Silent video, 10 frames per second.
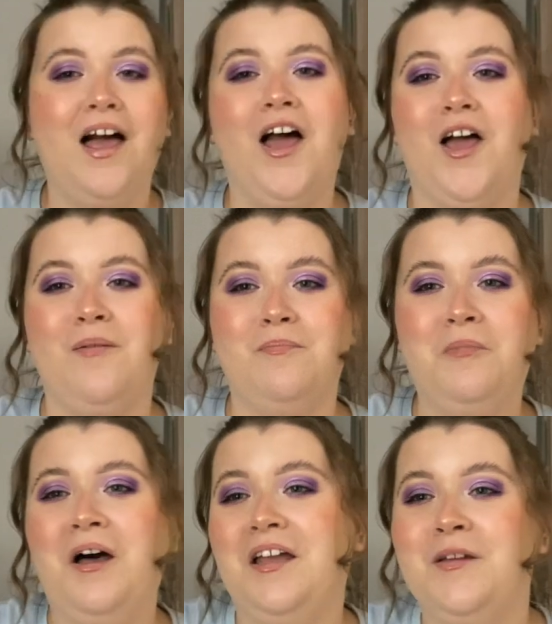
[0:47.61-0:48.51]

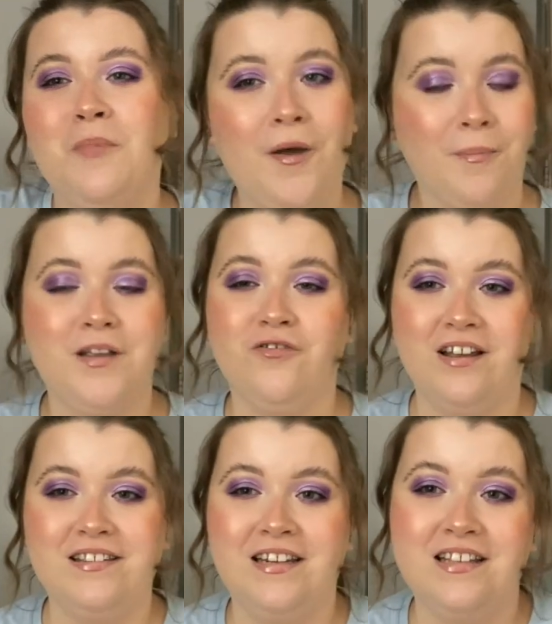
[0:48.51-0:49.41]
but you might be
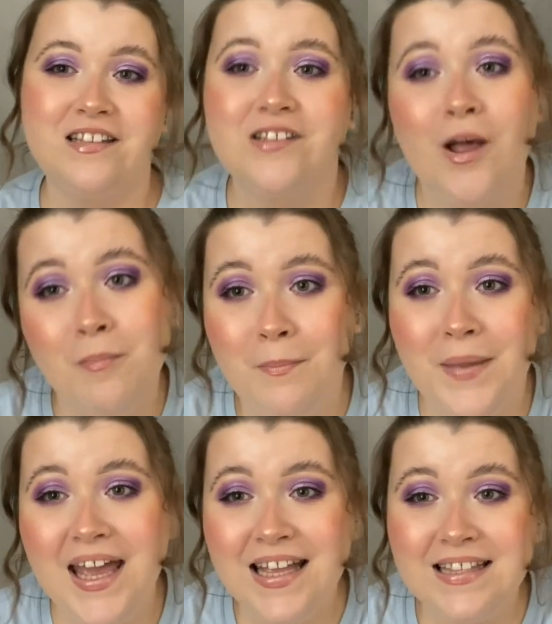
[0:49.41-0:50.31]
interested in some
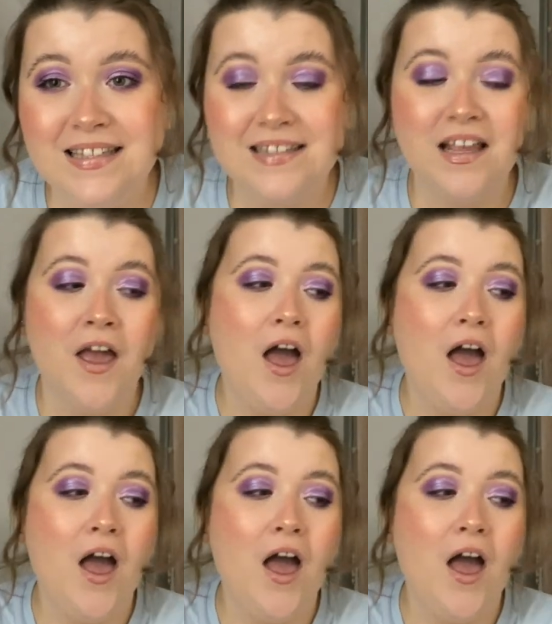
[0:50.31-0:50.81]
bits.